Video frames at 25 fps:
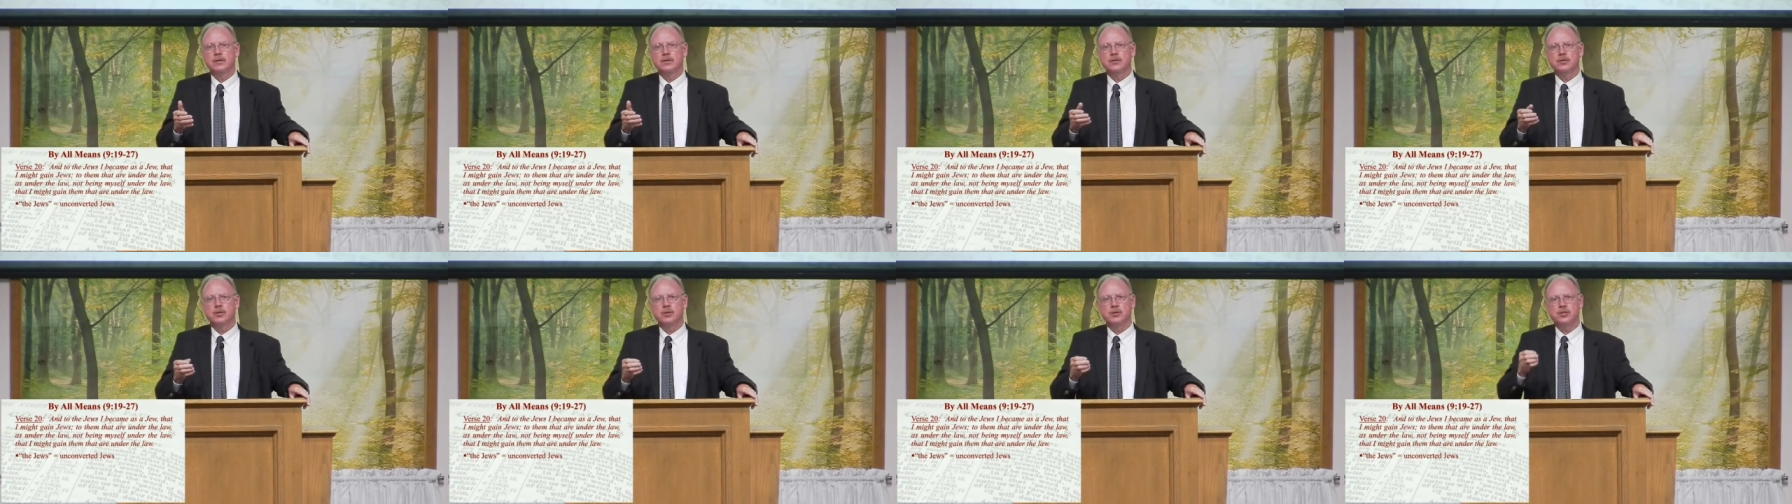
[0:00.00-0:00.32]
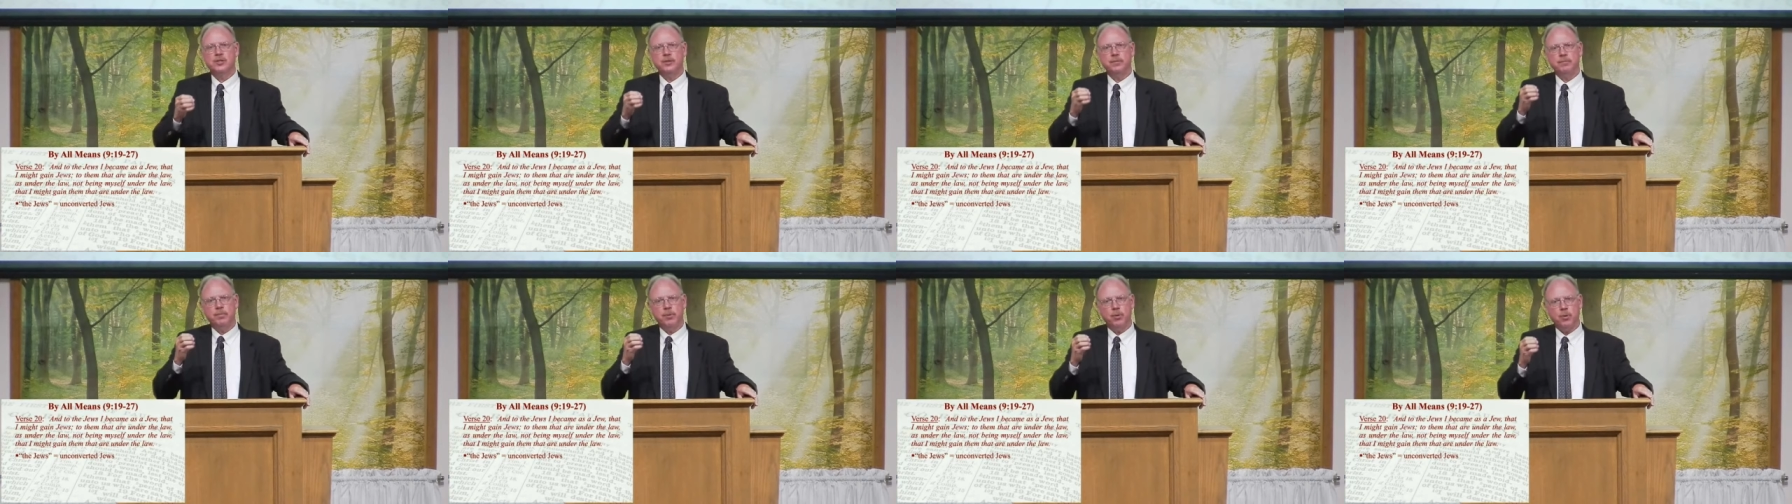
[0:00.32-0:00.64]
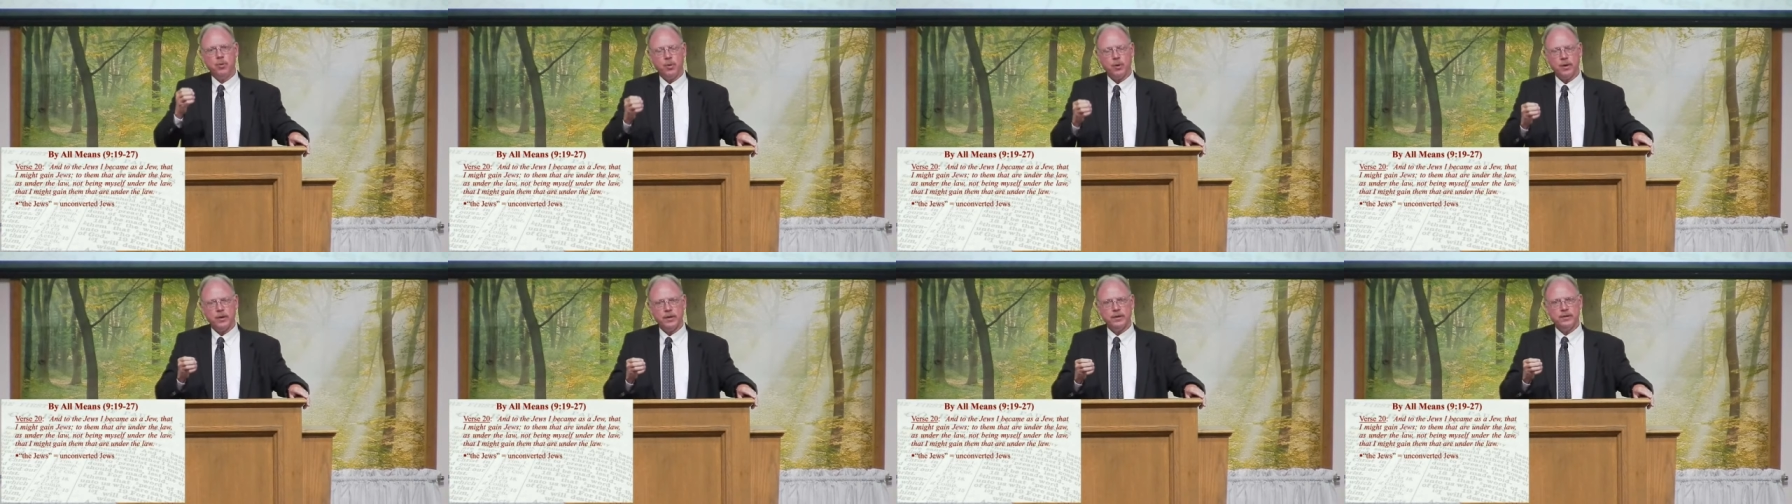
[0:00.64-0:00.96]
So it's
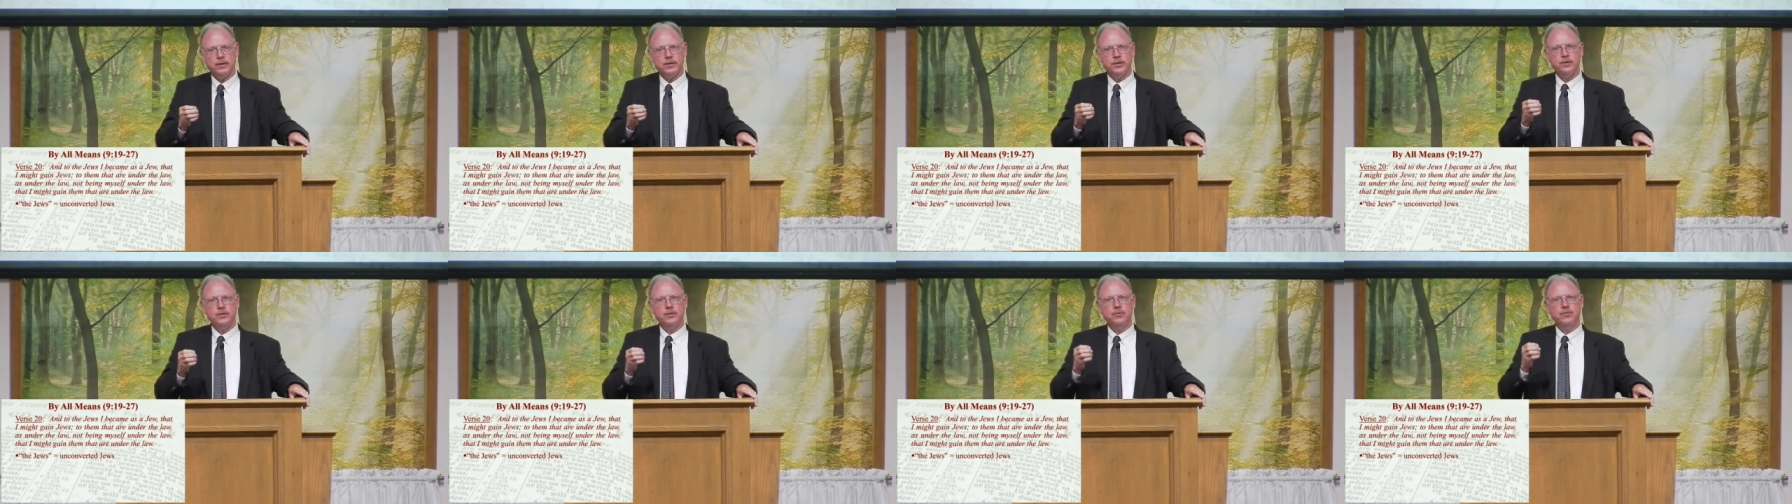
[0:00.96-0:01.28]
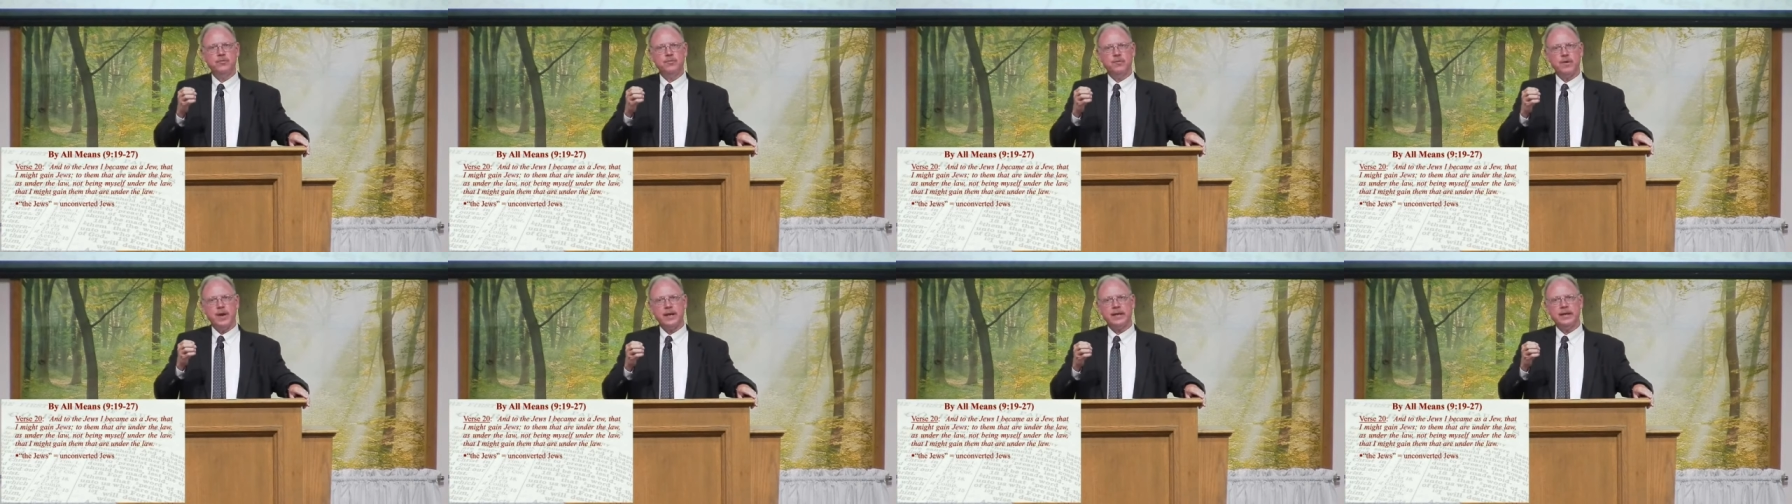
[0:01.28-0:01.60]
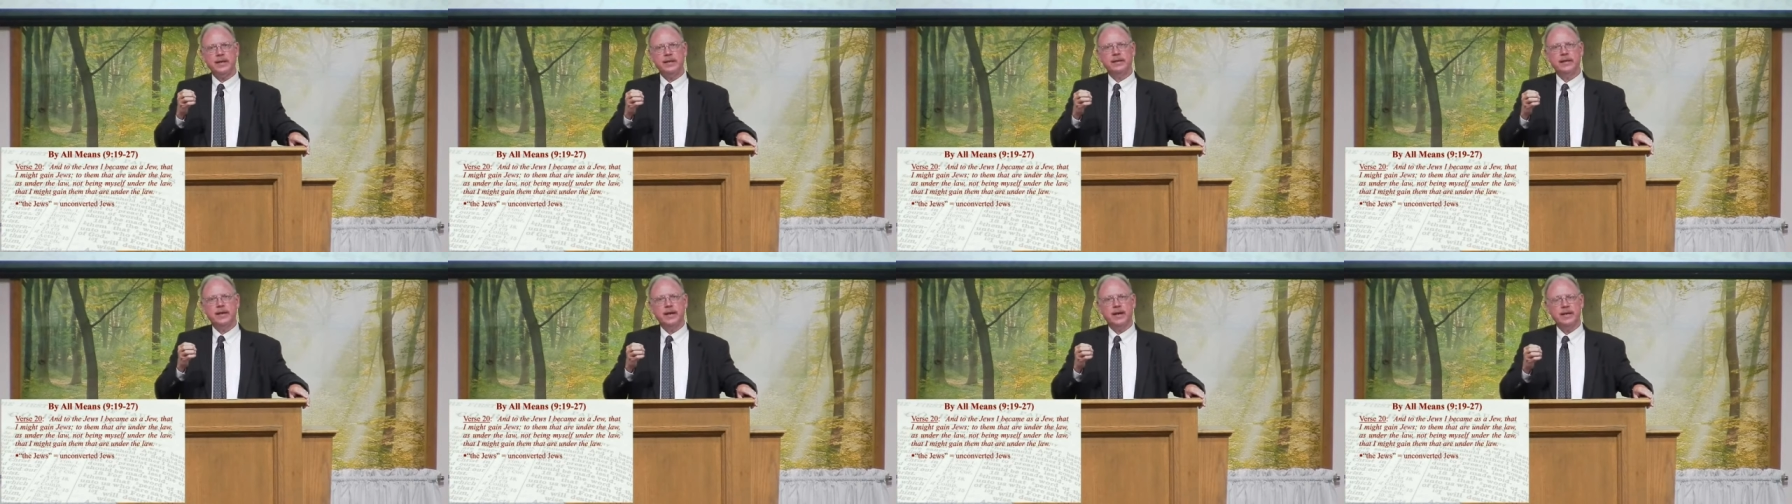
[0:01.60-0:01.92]
important to
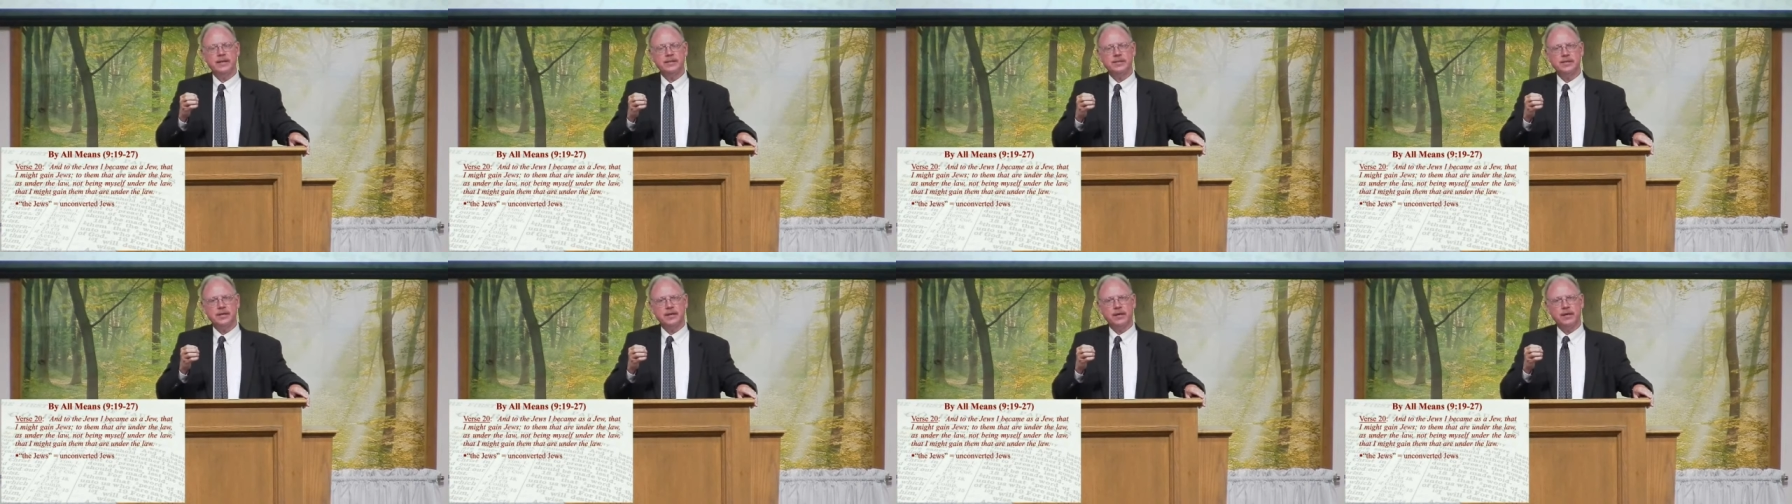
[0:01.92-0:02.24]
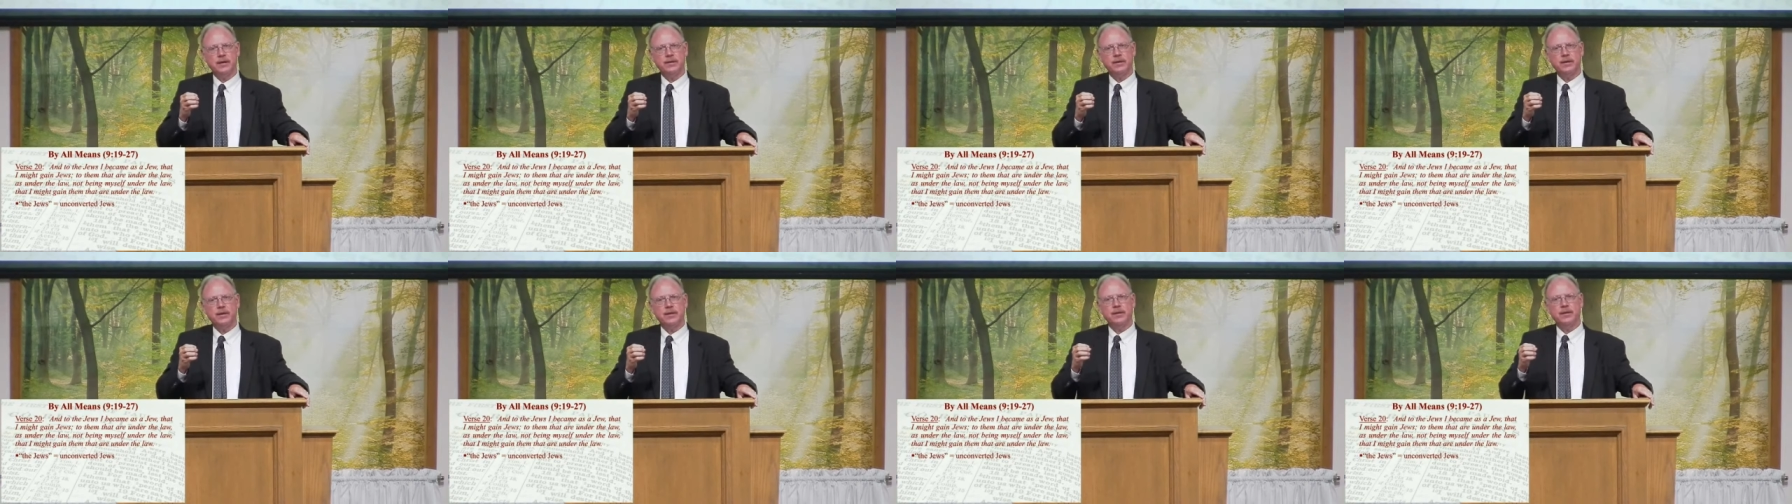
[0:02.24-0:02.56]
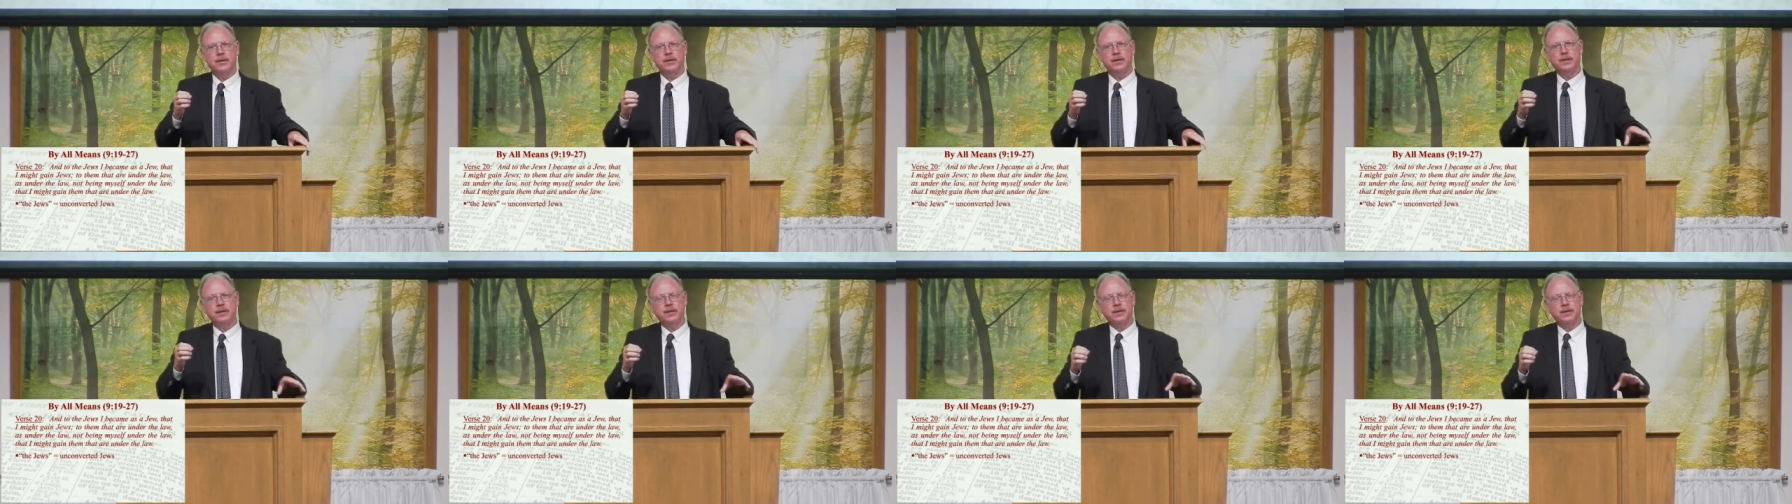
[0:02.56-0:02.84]
recognize there that,